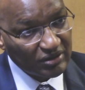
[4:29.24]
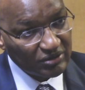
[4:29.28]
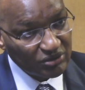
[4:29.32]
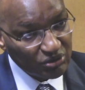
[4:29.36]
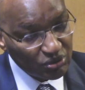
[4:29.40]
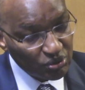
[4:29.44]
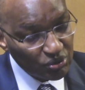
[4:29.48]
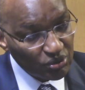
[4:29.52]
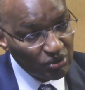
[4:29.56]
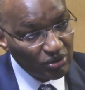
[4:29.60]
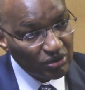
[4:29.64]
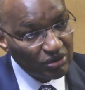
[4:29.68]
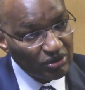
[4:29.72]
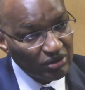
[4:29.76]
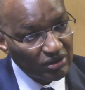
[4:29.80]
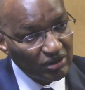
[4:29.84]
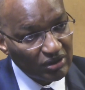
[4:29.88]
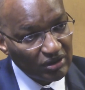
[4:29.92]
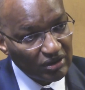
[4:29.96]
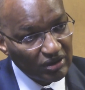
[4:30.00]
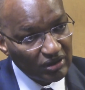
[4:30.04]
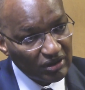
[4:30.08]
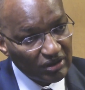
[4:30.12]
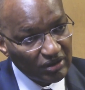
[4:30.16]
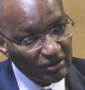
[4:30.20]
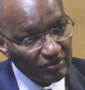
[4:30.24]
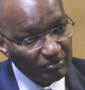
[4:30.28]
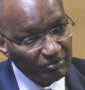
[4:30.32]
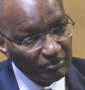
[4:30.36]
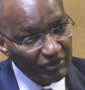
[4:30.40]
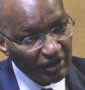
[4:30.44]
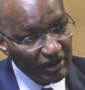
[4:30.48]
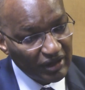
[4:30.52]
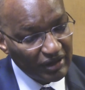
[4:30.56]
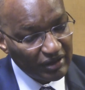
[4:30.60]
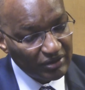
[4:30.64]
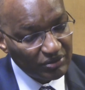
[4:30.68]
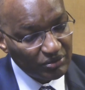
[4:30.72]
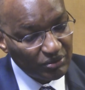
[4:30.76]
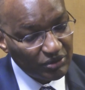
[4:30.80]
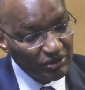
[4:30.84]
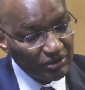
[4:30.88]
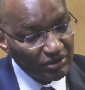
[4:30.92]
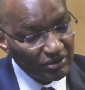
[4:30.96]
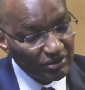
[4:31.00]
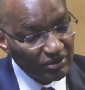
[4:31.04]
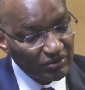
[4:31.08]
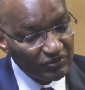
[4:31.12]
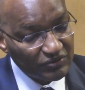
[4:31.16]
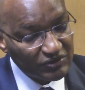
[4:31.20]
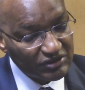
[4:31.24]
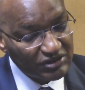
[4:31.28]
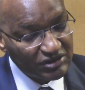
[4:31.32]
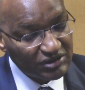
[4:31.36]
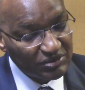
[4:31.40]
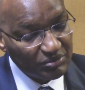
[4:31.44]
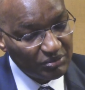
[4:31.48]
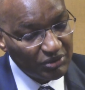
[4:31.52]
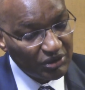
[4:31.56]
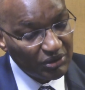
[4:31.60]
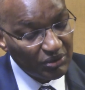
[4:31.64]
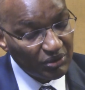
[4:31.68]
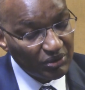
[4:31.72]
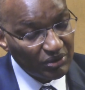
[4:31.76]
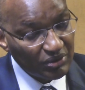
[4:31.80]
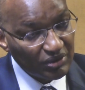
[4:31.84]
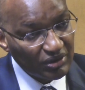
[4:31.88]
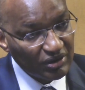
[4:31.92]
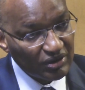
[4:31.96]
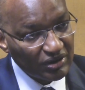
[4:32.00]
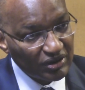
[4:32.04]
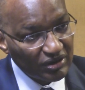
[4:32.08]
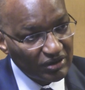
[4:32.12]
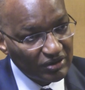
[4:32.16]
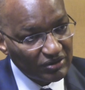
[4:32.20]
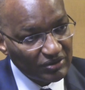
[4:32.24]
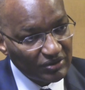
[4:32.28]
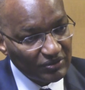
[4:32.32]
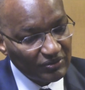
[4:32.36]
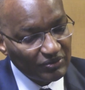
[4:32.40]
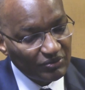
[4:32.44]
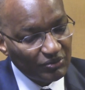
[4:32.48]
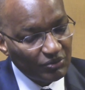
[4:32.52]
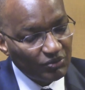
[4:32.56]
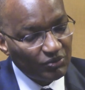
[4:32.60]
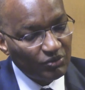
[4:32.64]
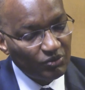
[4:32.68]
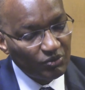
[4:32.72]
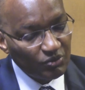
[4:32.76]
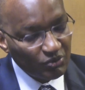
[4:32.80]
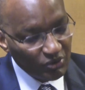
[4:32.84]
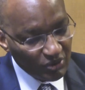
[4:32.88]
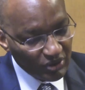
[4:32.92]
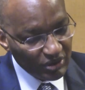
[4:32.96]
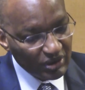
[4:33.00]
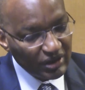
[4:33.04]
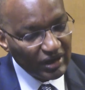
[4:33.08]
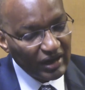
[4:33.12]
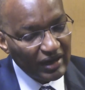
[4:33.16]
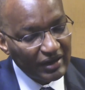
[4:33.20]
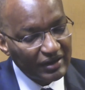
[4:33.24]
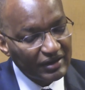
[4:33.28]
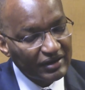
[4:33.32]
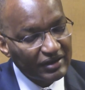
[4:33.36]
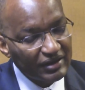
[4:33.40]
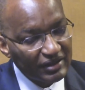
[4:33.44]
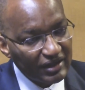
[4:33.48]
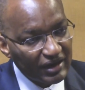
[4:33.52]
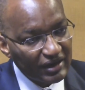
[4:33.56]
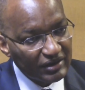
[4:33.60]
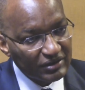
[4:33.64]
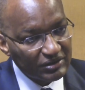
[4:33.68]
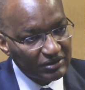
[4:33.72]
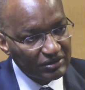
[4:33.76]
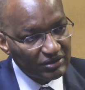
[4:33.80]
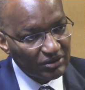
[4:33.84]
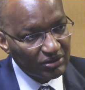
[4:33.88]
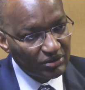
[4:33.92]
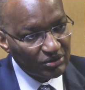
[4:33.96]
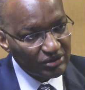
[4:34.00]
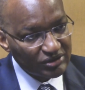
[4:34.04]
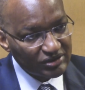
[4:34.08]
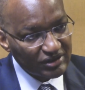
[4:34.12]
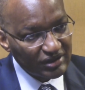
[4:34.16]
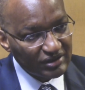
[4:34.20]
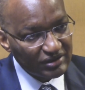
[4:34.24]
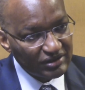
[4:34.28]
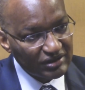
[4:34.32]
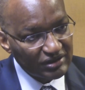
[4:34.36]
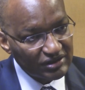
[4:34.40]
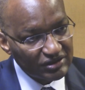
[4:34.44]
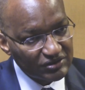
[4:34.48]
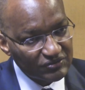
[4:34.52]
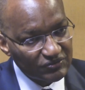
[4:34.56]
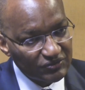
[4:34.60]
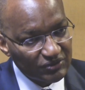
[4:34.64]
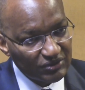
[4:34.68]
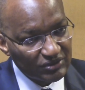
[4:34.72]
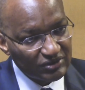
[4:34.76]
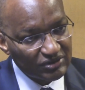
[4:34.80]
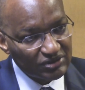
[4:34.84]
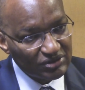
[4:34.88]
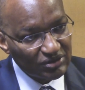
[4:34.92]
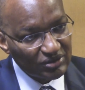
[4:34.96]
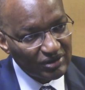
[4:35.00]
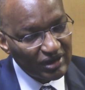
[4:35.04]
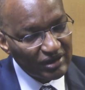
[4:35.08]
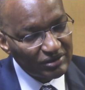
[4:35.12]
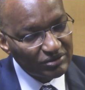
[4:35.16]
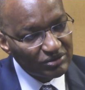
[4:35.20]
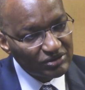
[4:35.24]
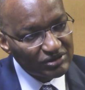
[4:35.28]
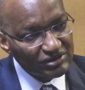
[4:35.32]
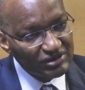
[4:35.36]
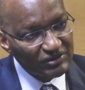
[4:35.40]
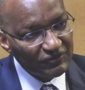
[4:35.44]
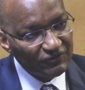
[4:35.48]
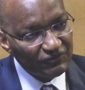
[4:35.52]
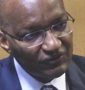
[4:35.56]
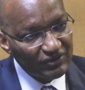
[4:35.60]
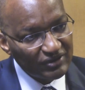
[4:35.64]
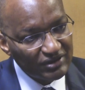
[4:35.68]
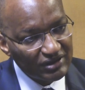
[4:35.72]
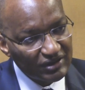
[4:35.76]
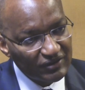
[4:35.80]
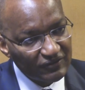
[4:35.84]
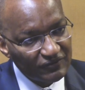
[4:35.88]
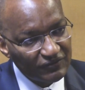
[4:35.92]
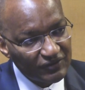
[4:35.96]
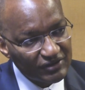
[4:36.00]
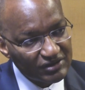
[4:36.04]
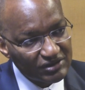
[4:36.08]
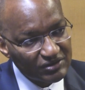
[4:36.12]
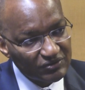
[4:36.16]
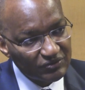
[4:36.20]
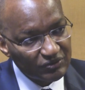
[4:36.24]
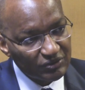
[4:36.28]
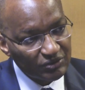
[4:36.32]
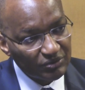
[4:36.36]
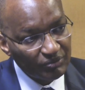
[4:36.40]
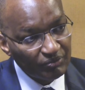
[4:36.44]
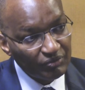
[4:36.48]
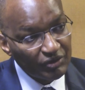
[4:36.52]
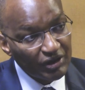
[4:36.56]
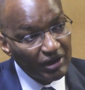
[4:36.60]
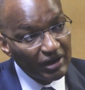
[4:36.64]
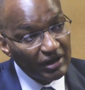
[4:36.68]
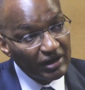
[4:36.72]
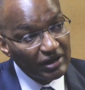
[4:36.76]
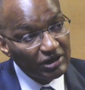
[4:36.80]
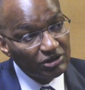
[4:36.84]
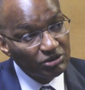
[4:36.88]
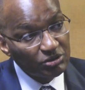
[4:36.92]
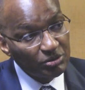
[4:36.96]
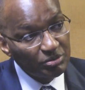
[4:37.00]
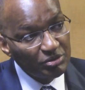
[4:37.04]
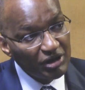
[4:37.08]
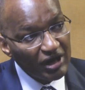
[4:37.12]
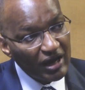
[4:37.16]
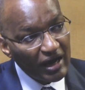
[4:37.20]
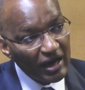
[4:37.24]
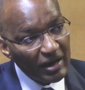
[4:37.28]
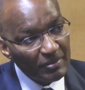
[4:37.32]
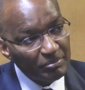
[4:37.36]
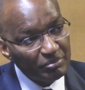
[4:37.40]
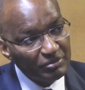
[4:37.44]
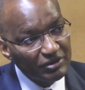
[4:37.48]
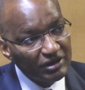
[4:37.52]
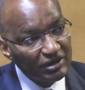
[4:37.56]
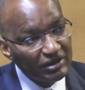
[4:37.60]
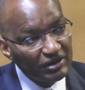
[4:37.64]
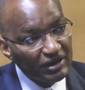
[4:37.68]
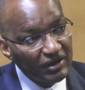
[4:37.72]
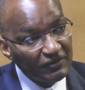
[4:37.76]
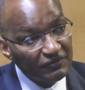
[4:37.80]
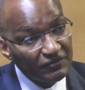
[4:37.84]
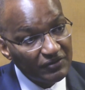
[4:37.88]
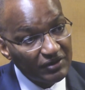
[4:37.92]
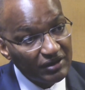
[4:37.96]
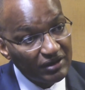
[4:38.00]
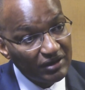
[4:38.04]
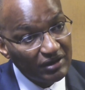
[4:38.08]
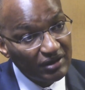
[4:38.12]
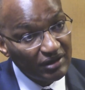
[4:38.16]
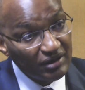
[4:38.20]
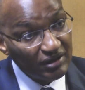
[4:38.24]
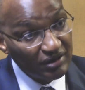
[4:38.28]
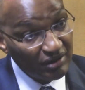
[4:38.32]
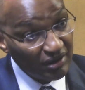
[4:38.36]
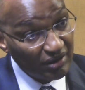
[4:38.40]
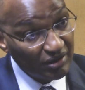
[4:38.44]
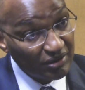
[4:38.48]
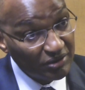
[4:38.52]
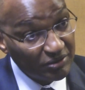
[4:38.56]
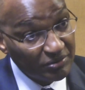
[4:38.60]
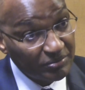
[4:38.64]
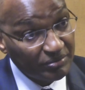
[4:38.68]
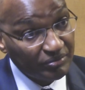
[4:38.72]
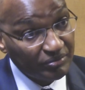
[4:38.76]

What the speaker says: took, and will obviously be carrying those ideas forward. So that was the FinTech Festival. It will be happening every year,